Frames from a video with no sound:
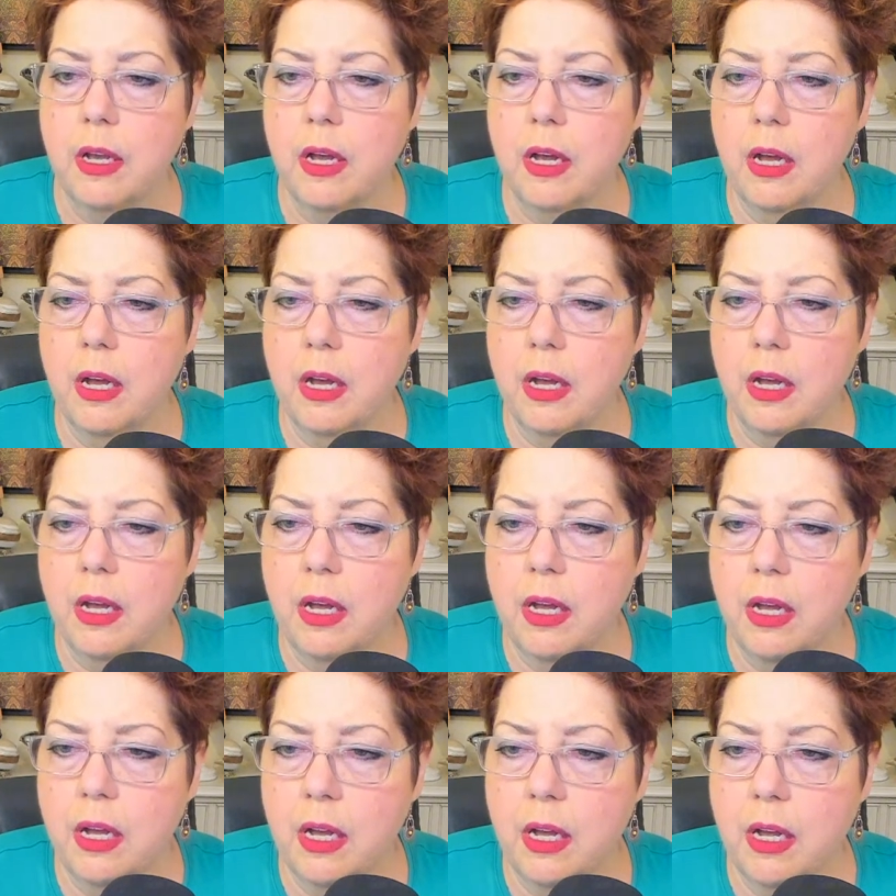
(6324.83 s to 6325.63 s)

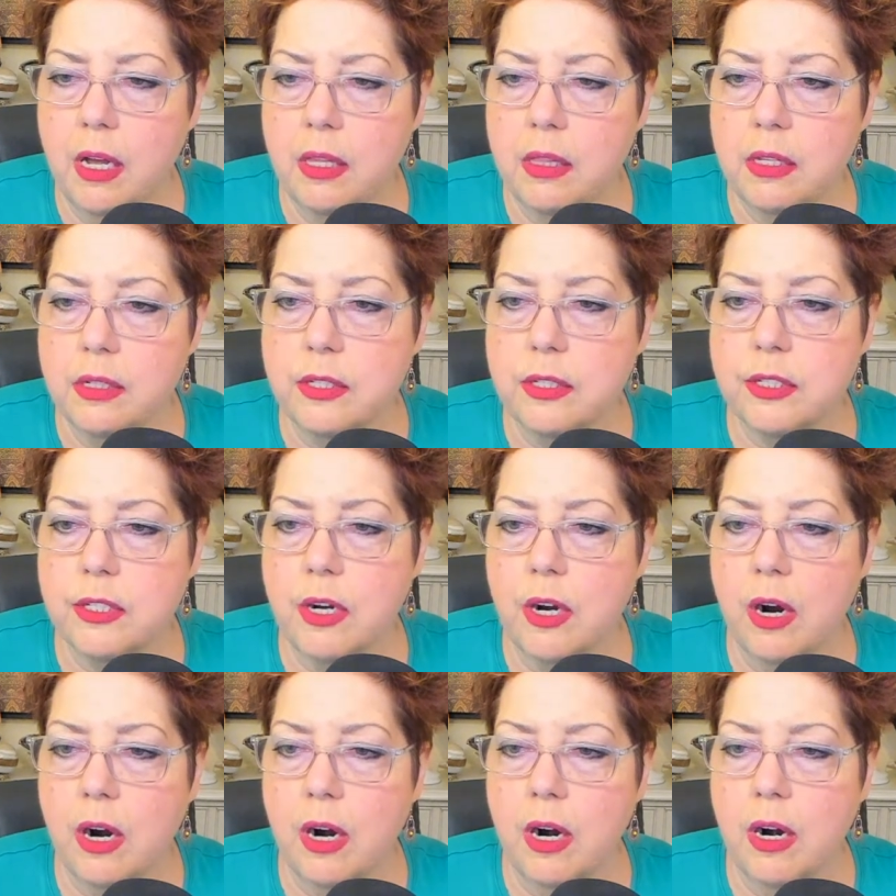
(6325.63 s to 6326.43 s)
The
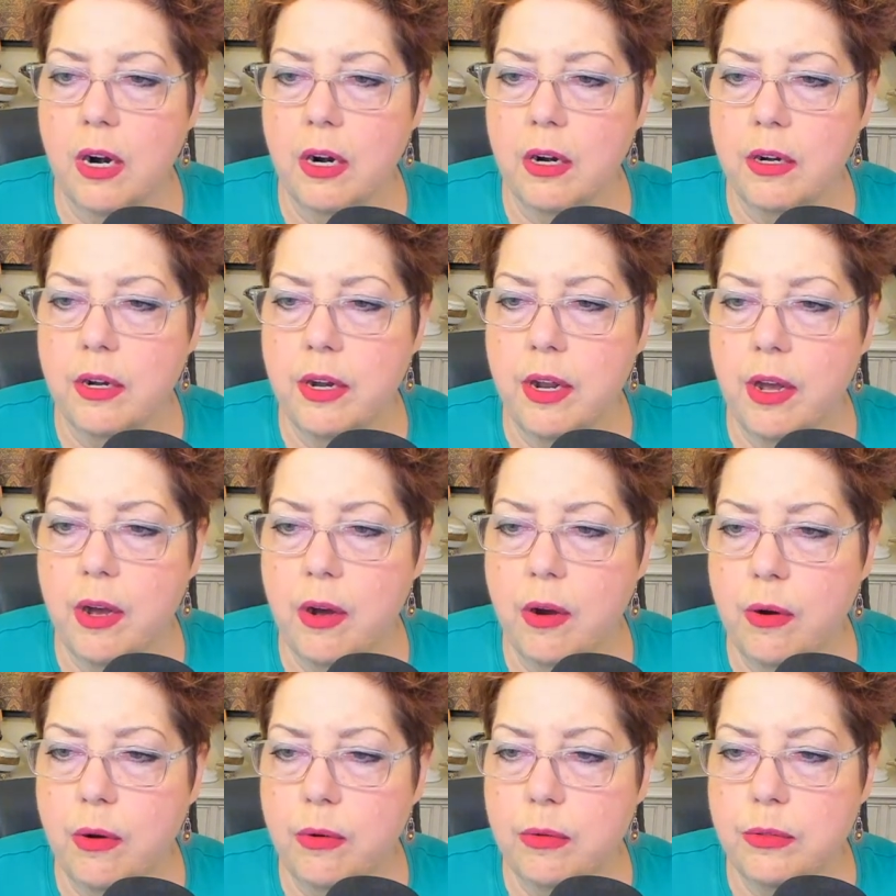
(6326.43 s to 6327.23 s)
star.
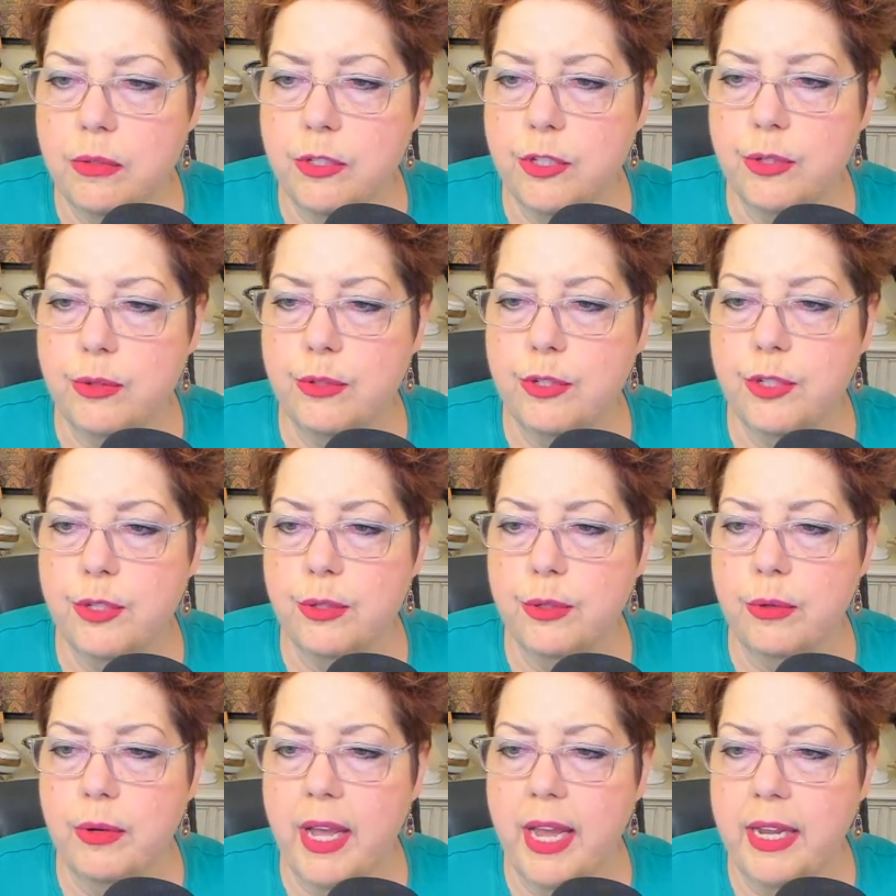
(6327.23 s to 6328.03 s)
No.
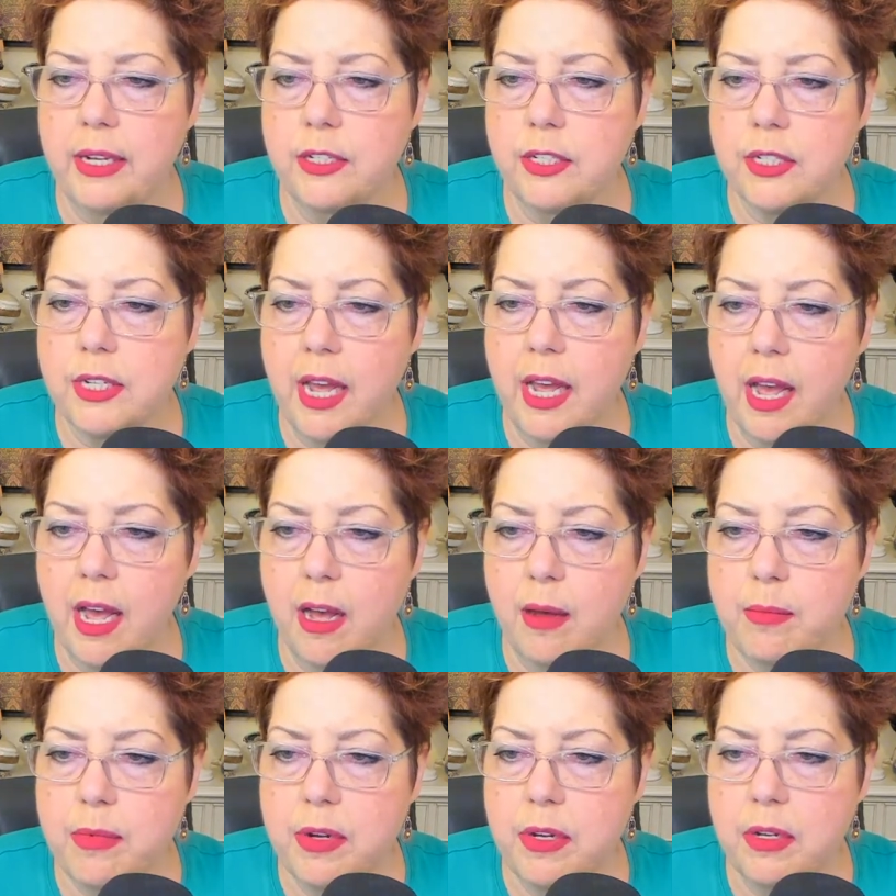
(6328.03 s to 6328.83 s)
Juju. H
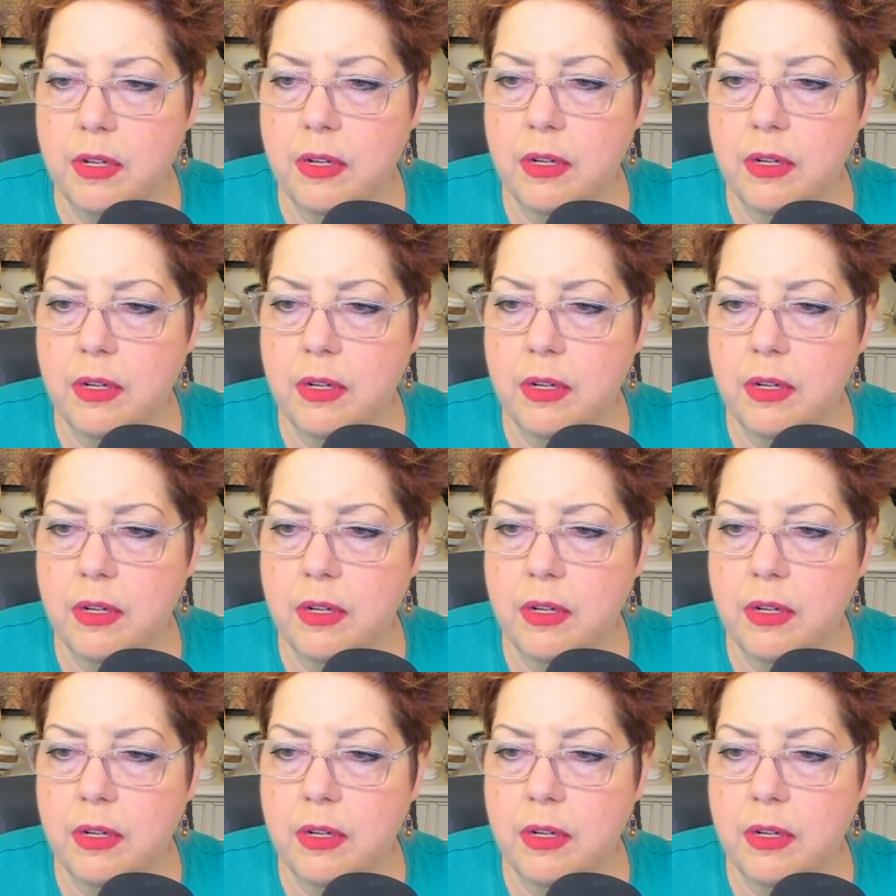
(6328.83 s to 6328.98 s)
dab.